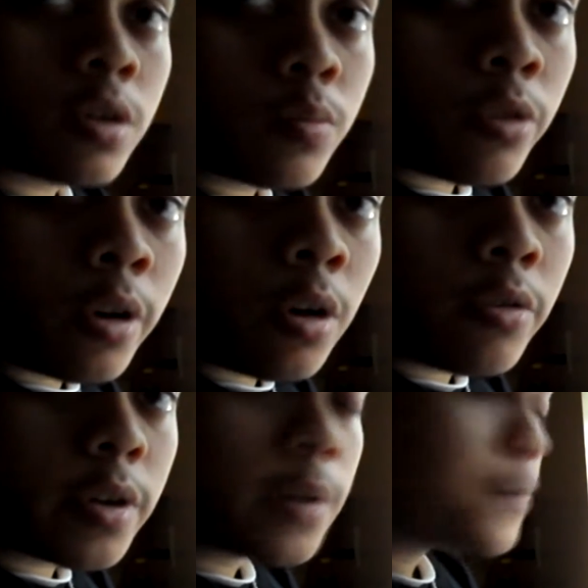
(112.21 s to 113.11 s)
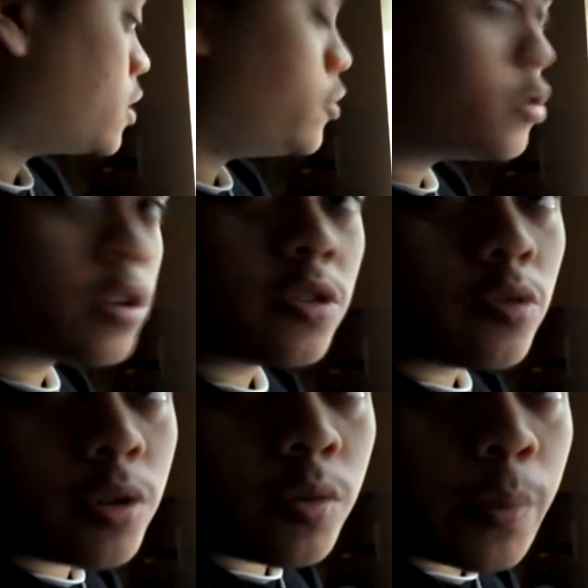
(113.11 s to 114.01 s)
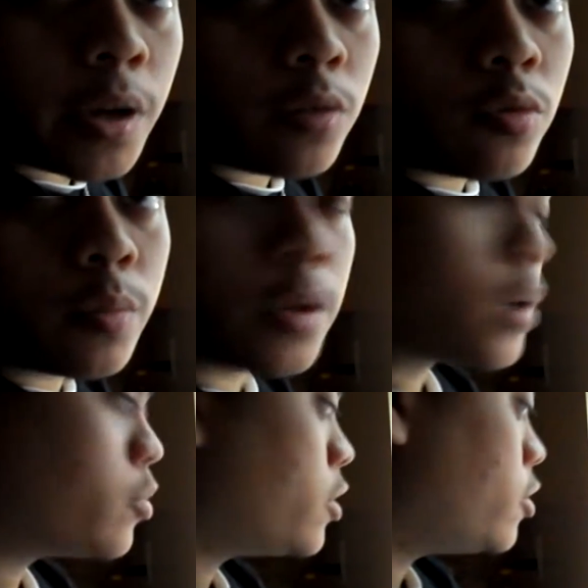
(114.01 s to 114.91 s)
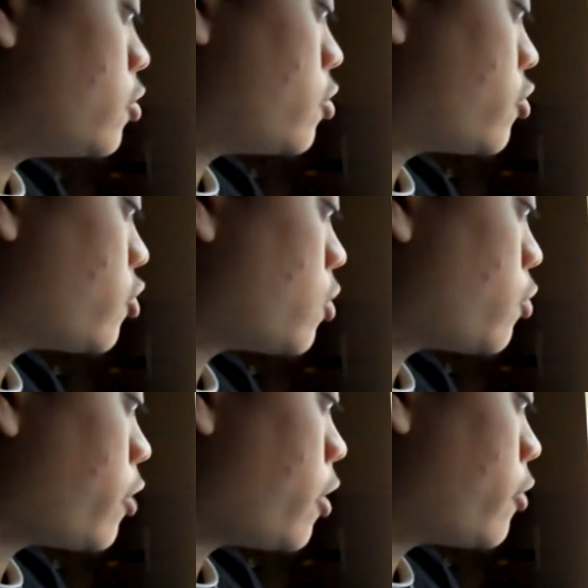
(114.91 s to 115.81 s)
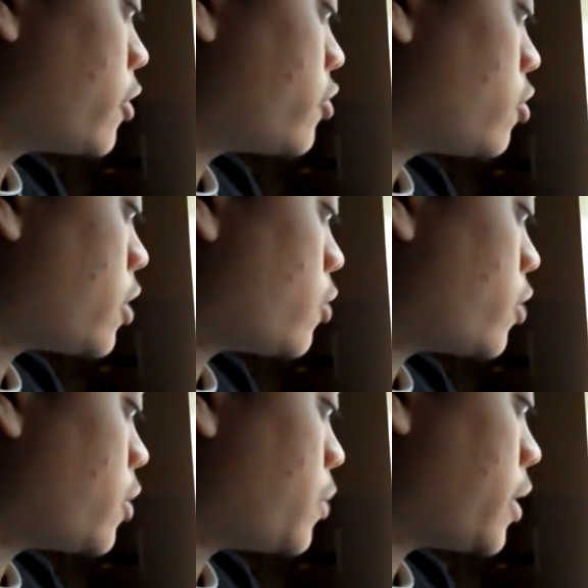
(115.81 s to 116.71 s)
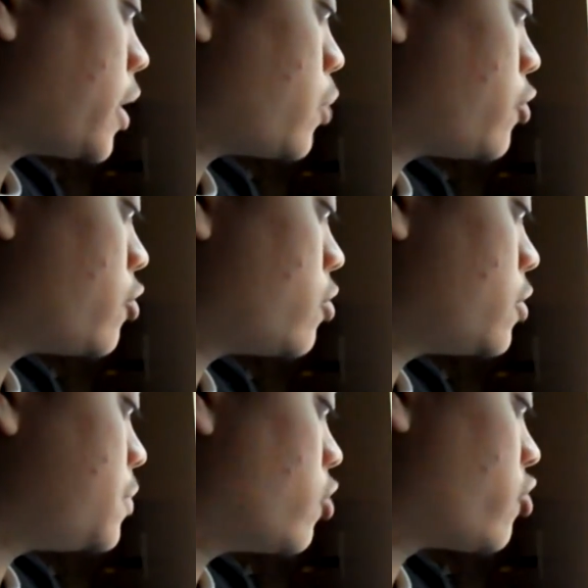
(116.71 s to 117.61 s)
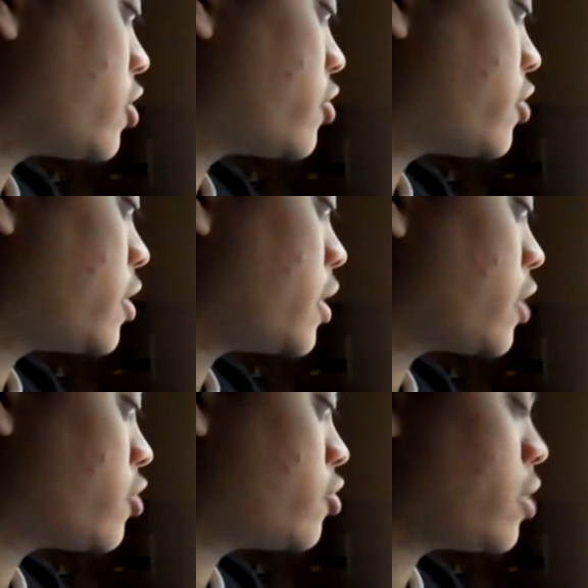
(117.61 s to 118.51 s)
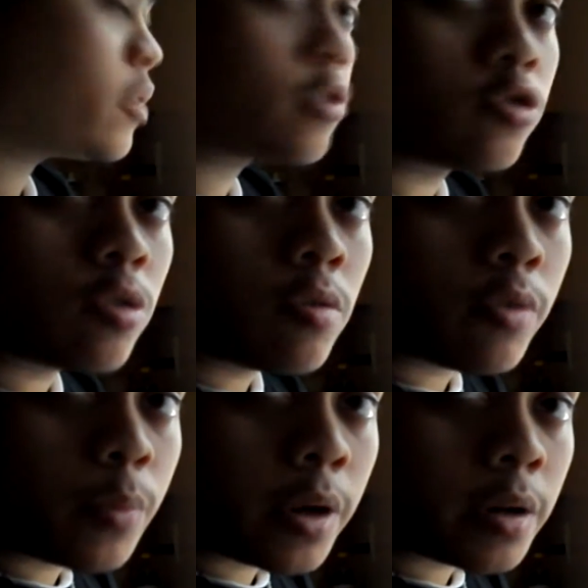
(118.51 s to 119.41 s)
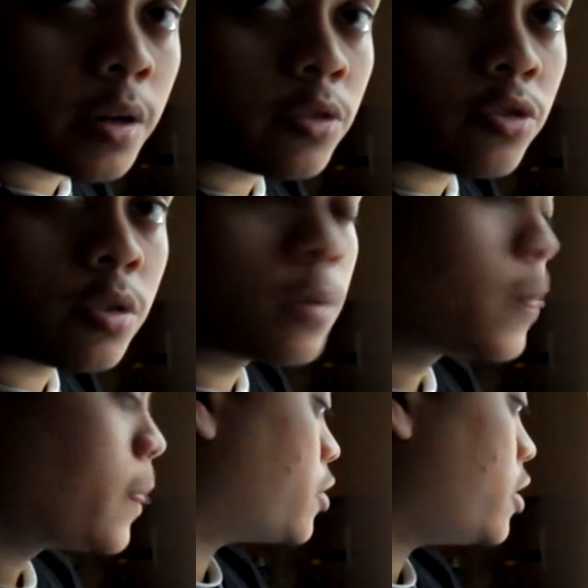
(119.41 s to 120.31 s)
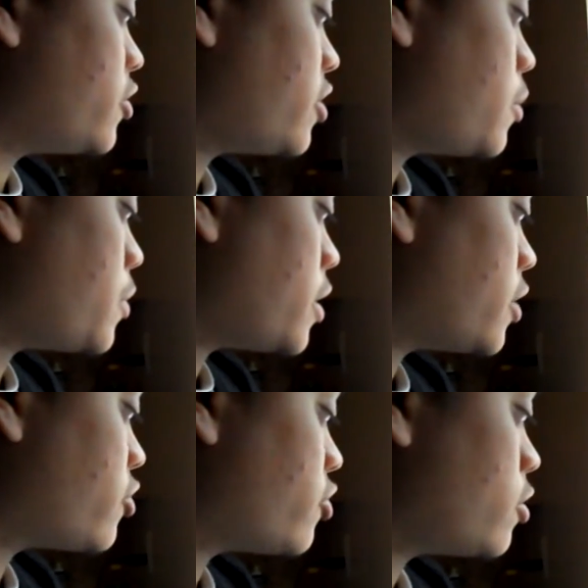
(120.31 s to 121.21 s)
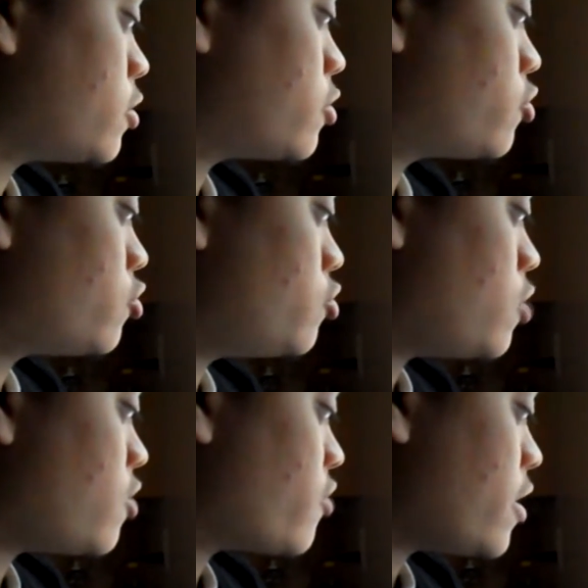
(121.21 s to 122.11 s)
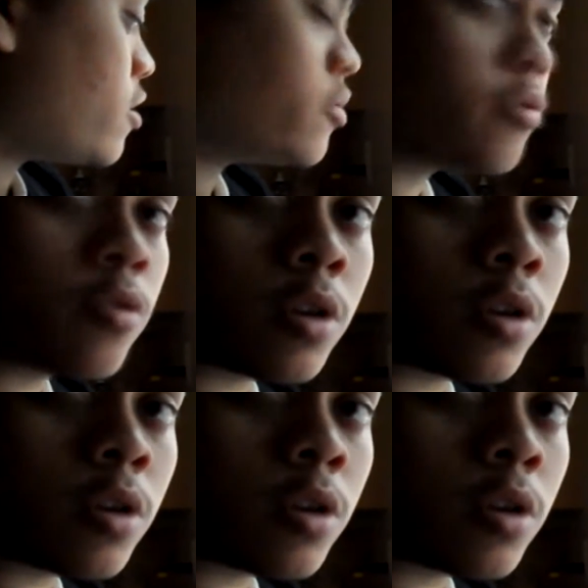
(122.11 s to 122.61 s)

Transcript: shutter priority. You can do it on manual, but I'm gonna do it on shutter priority so that way my aperture will adjust and I can still have control over my ISO. I'm gonna set my shutter to around